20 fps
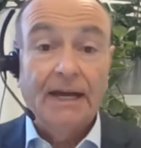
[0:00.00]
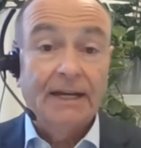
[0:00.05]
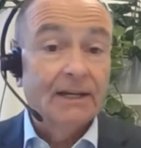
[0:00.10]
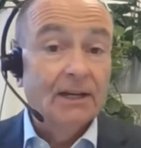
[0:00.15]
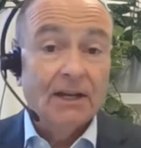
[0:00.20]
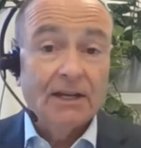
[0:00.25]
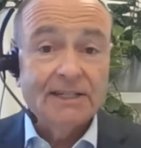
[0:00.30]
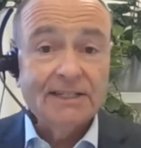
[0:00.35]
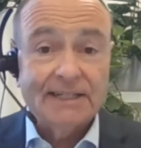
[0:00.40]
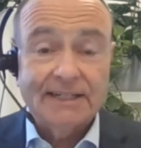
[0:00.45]

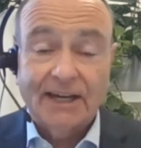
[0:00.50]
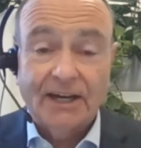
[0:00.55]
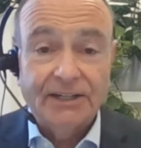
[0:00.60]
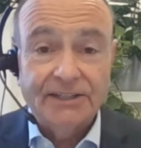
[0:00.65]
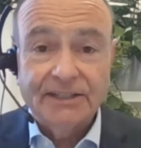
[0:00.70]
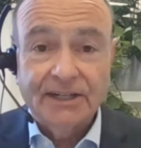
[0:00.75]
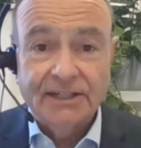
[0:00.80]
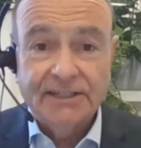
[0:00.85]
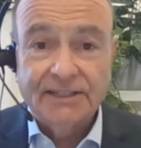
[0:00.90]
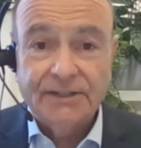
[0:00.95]
And lastly,
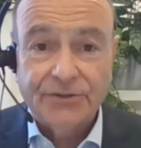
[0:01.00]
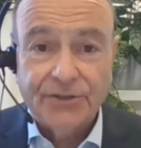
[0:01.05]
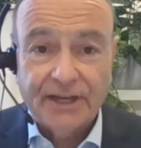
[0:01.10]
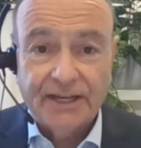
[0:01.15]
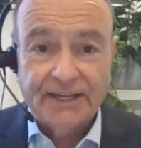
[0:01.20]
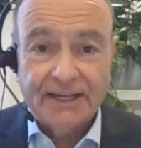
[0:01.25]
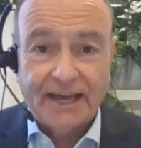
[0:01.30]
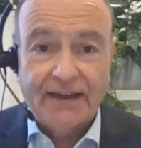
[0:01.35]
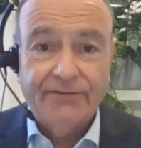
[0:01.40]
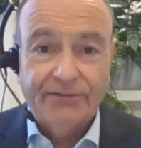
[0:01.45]
I'd like to
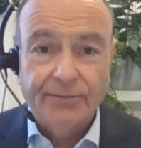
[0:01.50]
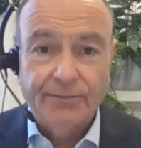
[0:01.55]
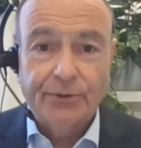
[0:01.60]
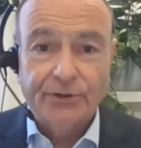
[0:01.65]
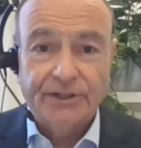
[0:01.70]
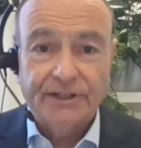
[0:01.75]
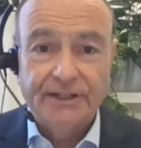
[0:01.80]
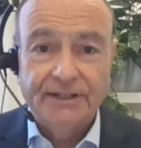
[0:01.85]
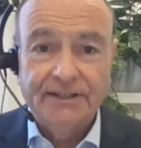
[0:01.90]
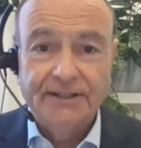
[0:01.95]
thank
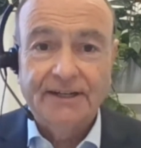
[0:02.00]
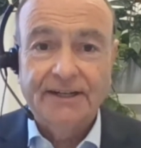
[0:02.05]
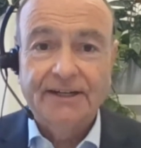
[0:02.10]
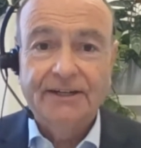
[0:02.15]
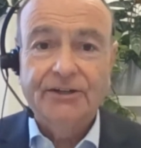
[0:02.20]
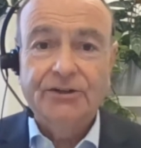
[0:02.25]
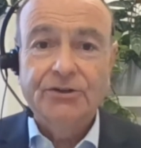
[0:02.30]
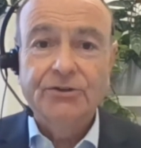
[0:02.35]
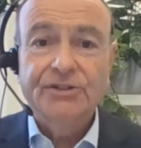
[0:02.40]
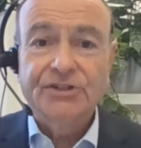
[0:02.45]
everybody
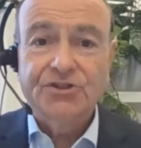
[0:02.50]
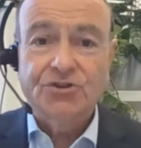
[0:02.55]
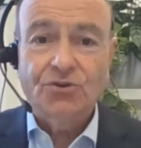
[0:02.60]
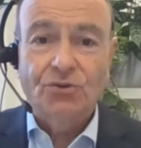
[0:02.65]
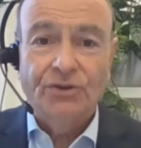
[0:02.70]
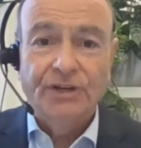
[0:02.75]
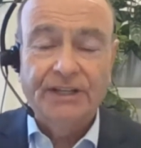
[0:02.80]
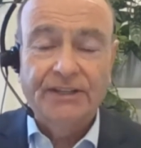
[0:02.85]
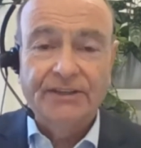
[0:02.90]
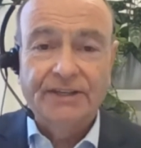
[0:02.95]
who is
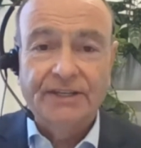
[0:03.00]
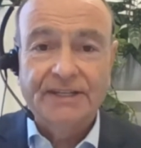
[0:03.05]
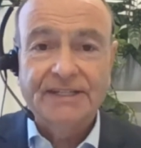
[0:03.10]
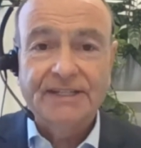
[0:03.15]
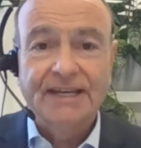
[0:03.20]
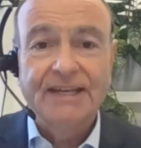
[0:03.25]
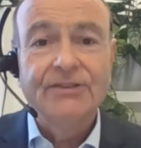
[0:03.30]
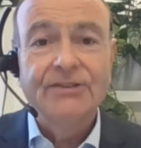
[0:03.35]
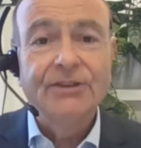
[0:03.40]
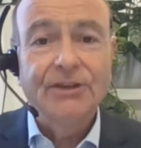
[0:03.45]
joining
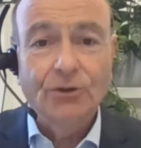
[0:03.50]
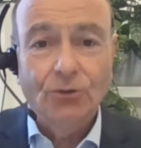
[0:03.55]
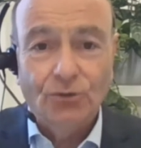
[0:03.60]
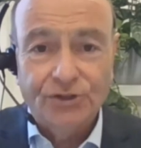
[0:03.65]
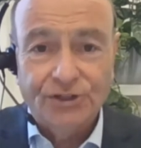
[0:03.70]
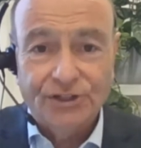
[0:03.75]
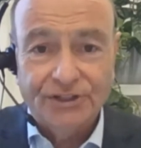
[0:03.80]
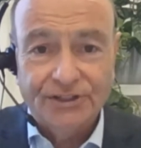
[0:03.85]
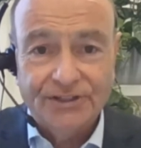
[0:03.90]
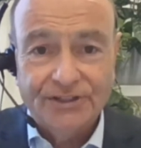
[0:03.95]
this in the
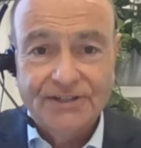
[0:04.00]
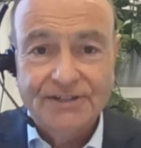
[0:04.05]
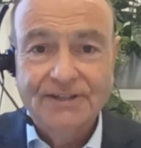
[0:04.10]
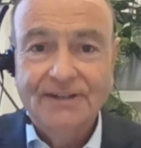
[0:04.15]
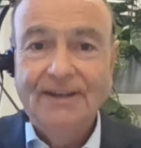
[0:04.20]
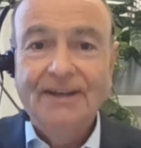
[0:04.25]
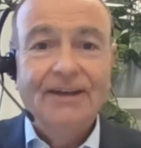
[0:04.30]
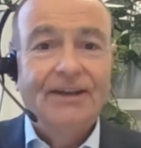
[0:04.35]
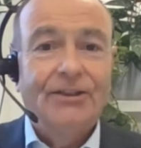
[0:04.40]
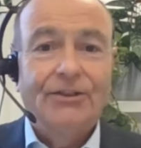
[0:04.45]
audience,
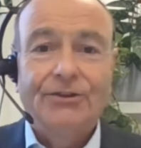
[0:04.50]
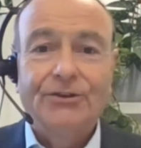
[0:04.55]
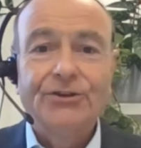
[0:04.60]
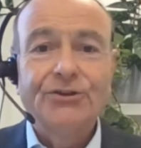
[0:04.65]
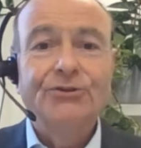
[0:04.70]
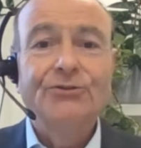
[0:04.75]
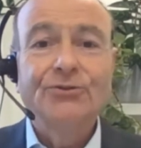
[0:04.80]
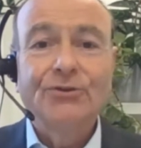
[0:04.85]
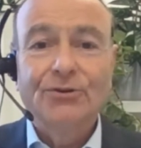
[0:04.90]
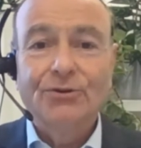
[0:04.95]

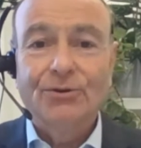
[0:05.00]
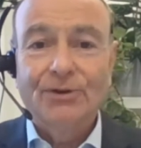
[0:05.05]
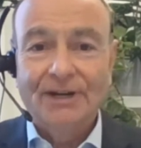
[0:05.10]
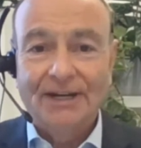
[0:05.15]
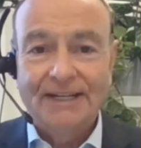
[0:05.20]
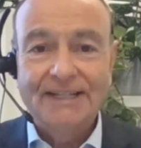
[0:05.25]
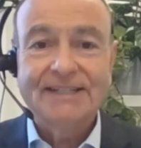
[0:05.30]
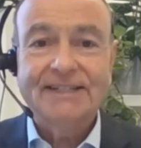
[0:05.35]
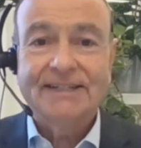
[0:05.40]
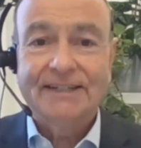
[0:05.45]
you who are
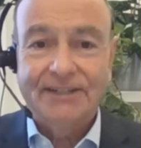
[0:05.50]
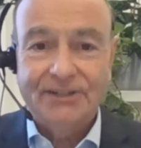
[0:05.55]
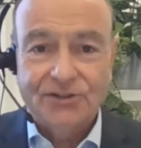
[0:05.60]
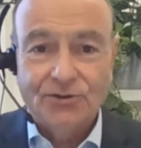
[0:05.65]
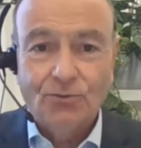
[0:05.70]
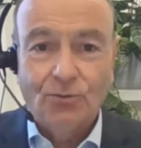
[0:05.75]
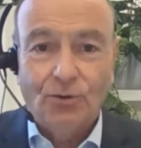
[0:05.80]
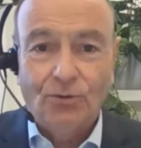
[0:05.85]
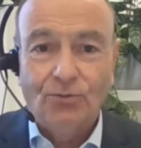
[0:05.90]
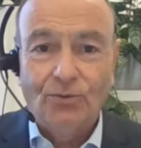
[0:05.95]
listening
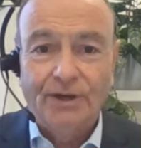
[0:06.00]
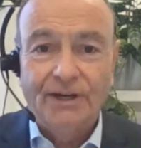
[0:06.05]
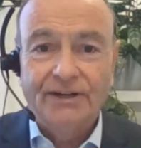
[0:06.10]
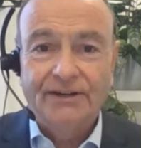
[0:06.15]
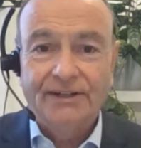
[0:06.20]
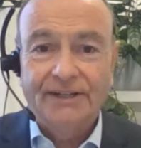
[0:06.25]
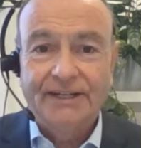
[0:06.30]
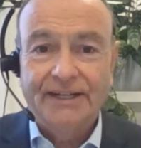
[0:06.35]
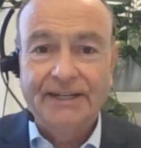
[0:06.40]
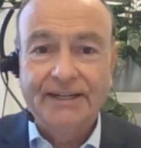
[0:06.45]
to what we
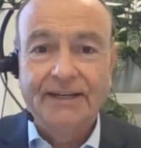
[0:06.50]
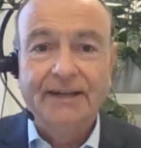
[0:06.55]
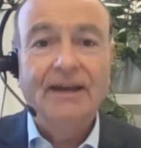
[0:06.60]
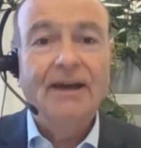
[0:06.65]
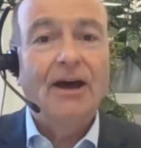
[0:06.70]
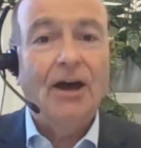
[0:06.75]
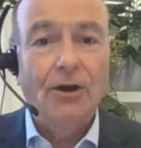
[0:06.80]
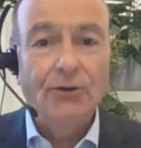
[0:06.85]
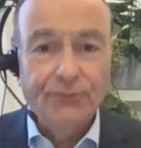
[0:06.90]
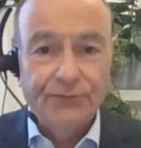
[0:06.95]
are here,
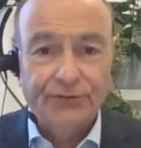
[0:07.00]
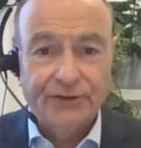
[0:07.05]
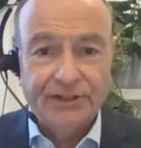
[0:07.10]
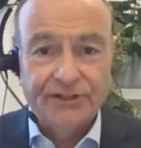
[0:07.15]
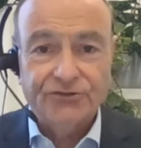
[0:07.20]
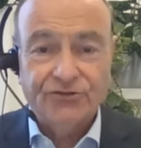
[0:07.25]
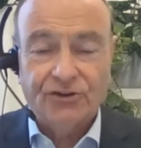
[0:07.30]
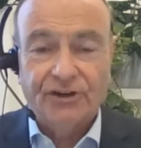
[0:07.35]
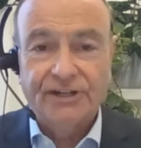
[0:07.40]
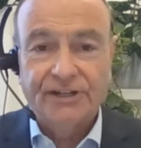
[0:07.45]

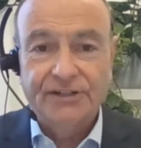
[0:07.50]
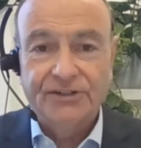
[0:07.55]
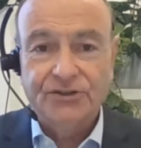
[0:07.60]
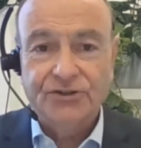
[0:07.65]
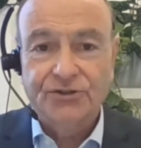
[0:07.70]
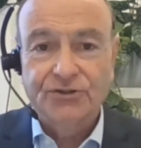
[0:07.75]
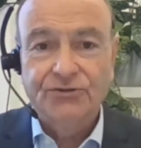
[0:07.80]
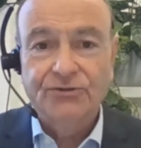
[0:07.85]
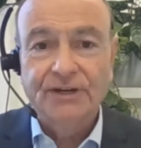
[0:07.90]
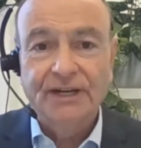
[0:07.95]
hopefully trying
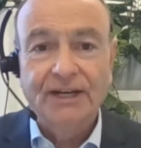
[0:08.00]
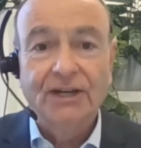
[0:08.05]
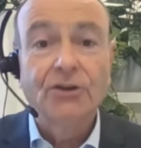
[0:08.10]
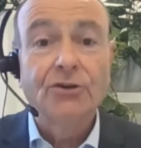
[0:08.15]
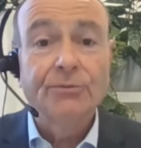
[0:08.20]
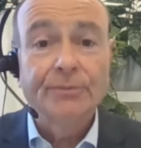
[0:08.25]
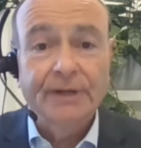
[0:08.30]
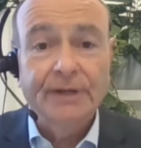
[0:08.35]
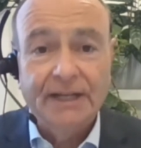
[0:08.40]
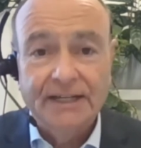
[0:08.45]
to
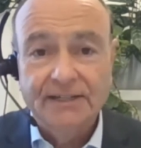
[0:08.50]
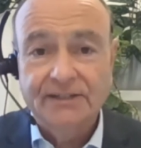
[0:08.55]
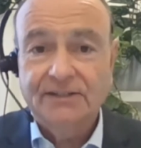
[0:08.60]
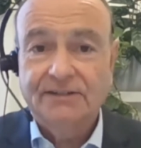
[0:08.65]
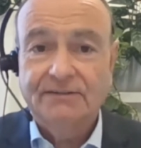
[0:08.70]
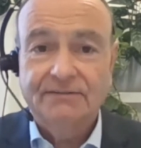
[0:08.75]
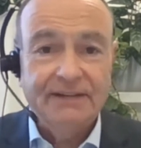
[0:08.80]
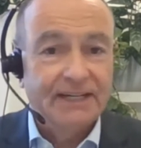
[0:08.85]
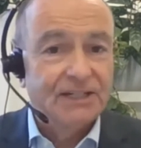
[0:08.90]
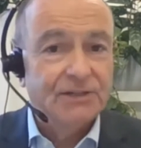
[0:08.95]

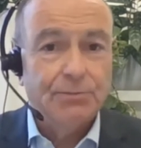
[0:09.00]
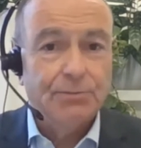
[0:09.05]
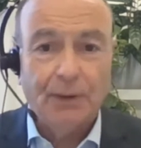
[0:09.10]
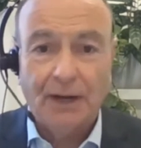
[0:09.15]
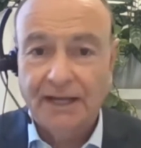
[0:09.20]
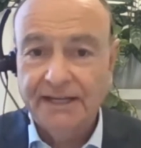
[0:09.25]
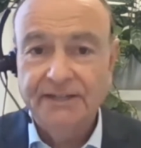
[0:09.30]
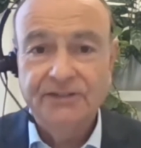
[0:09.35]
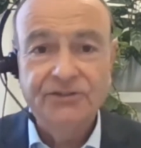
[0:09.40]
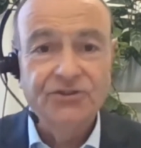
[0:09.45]
illuminate,
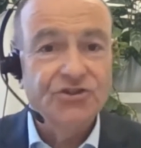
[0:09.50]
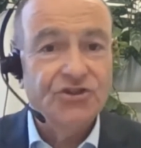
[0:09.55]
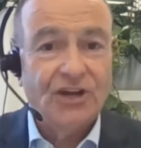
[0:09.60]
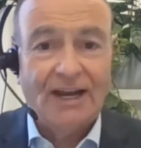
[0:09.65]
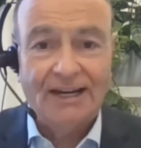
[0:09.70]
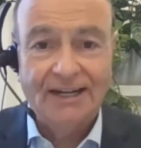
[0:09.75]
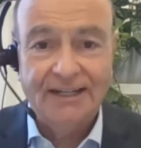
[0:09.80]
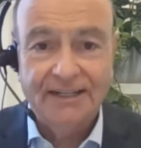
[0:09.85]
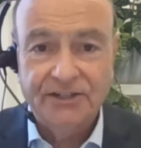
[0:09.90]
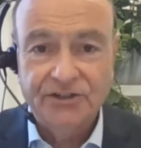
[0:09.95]
explain,
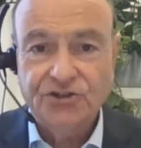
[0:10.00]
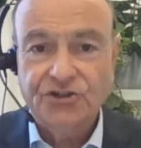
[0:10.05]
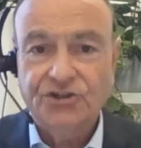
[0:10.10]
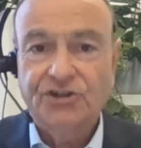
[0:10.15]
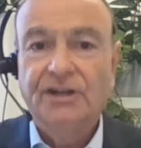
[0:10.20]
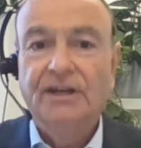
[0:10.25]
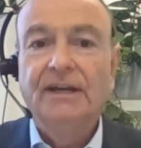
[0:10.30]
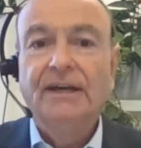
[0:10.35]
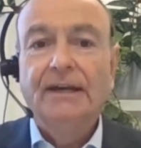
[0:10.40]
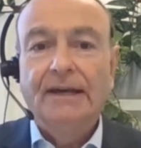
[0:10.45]
challenge.